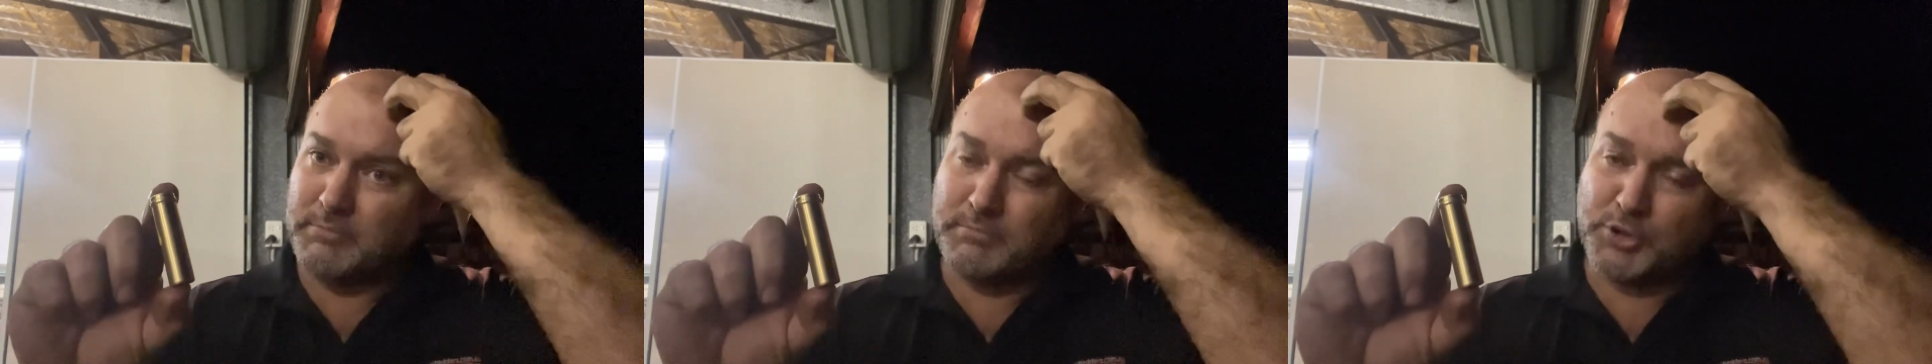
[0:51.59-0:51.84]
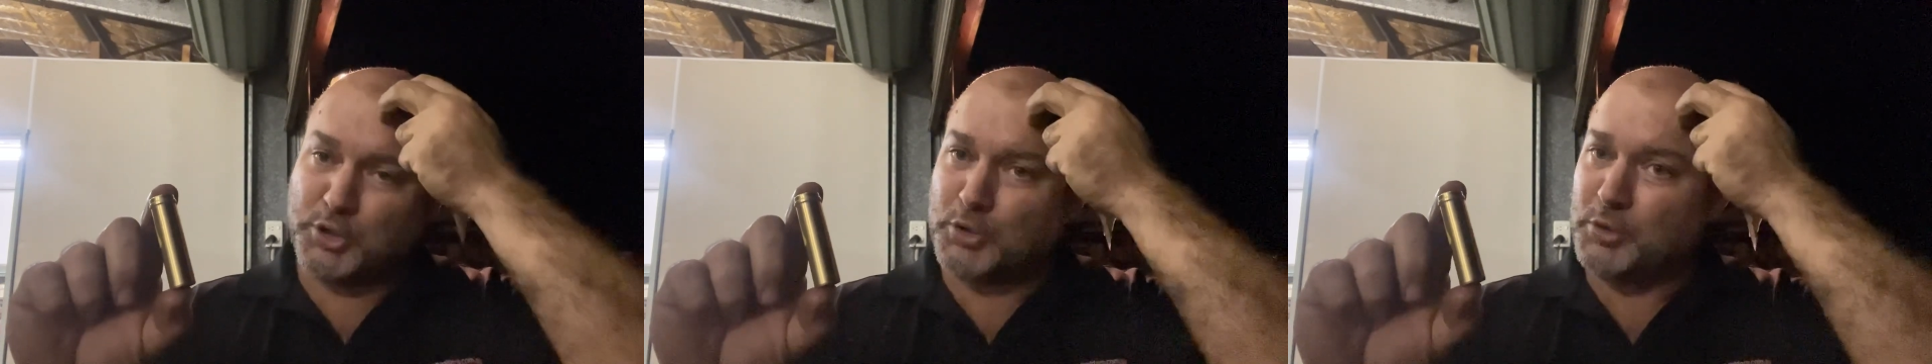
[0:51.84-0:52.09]

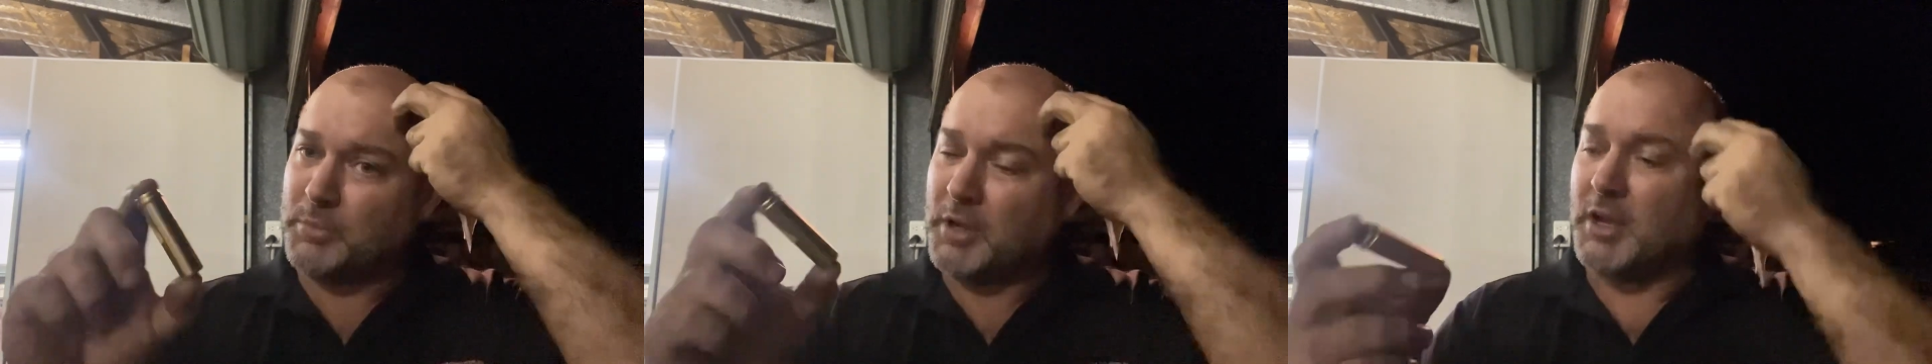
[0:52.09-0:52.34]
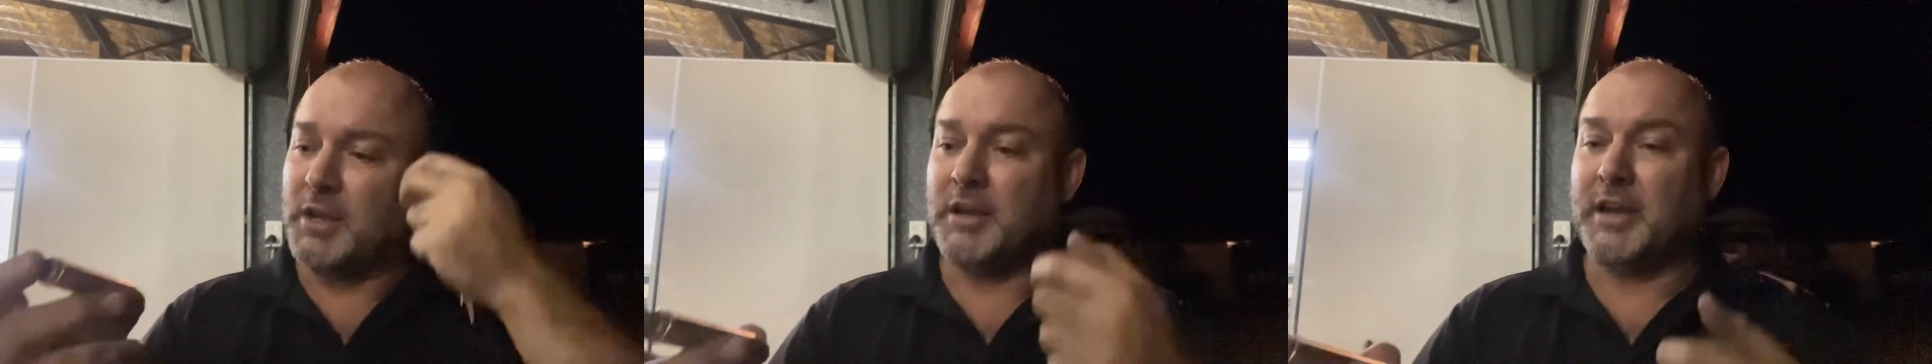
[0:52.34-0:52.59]
tube,
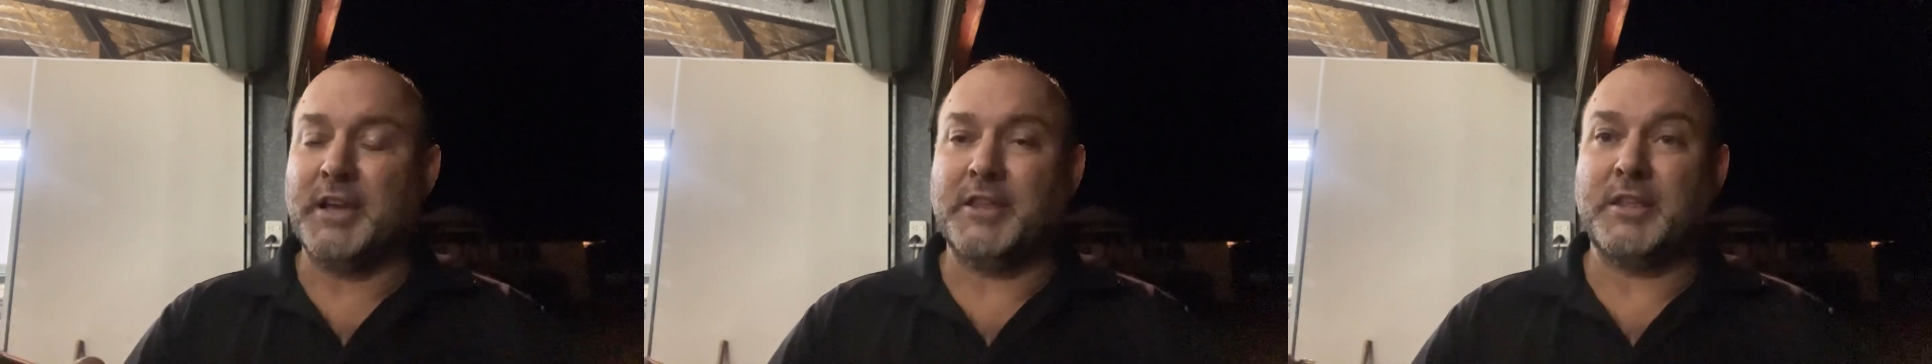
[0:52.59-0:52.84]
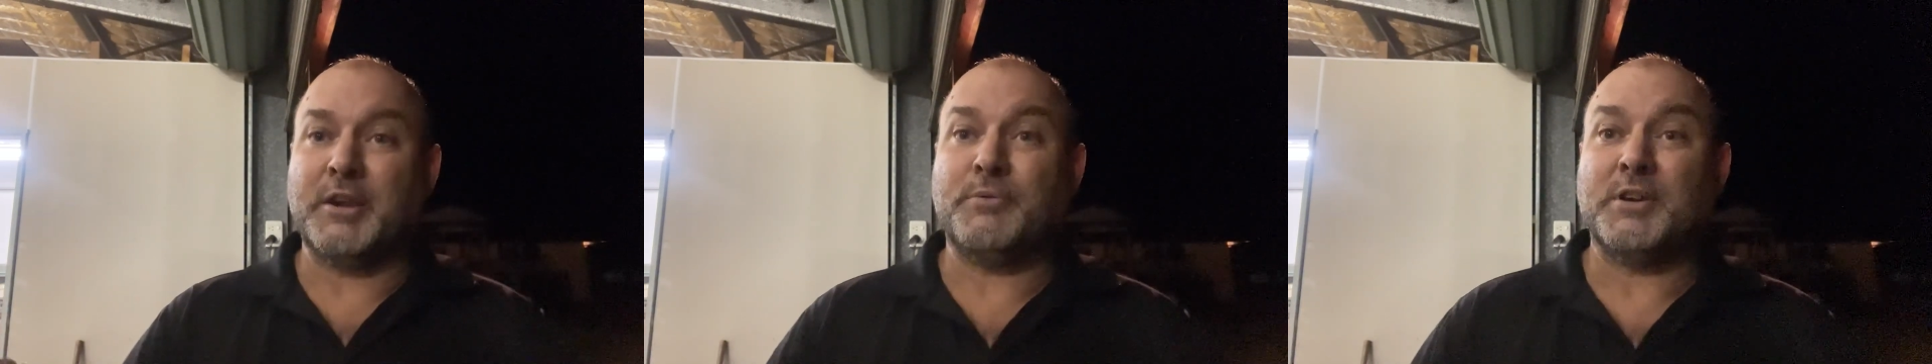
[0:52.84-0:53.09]
and
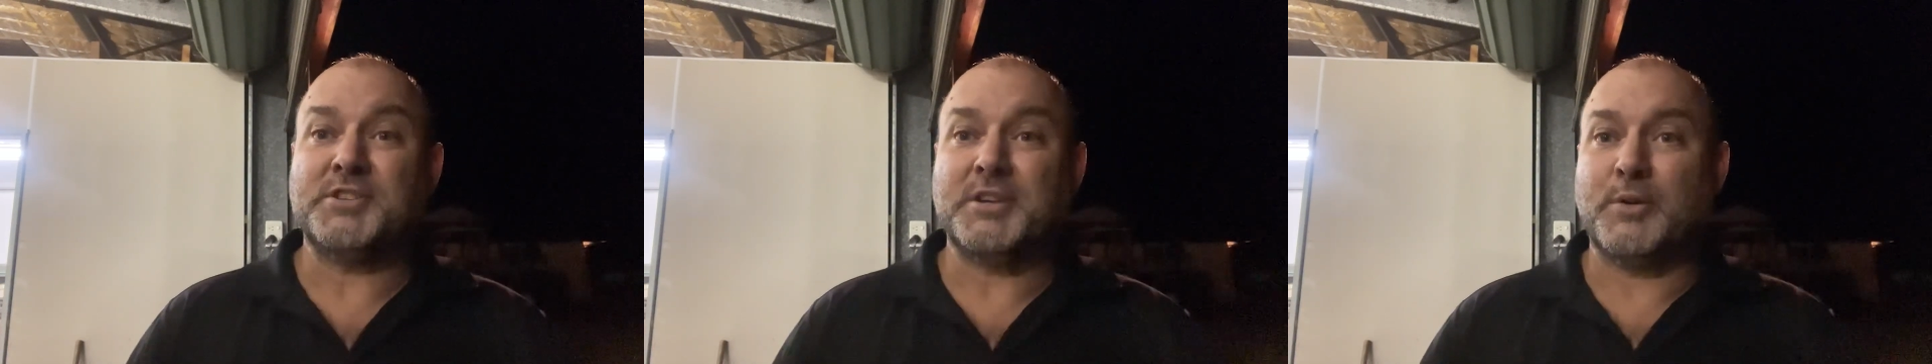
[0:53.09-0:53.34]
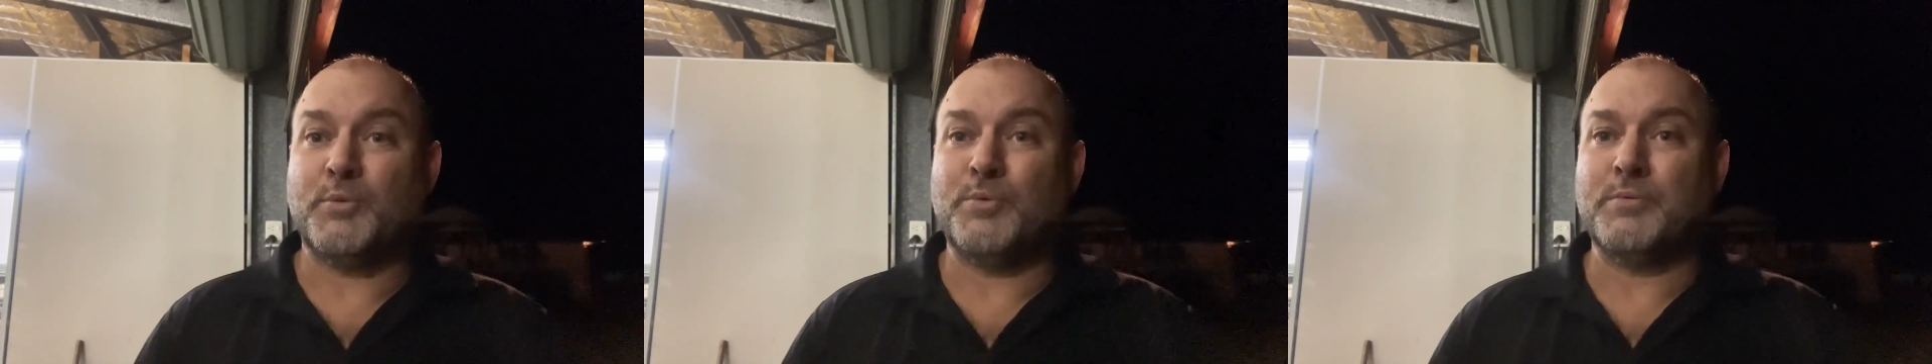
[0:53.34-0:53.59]
they rust out